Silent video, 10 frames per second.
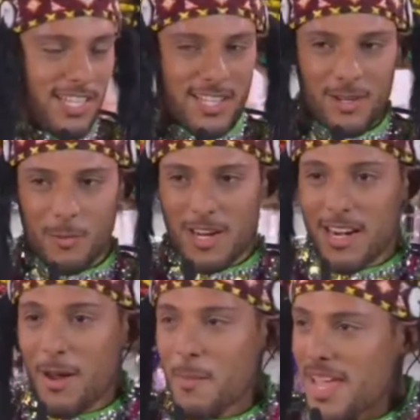What an
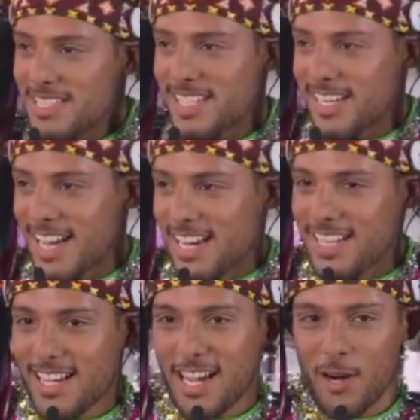amazing night.
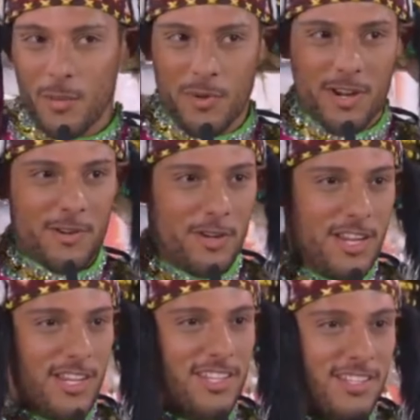I hope you're enjoying.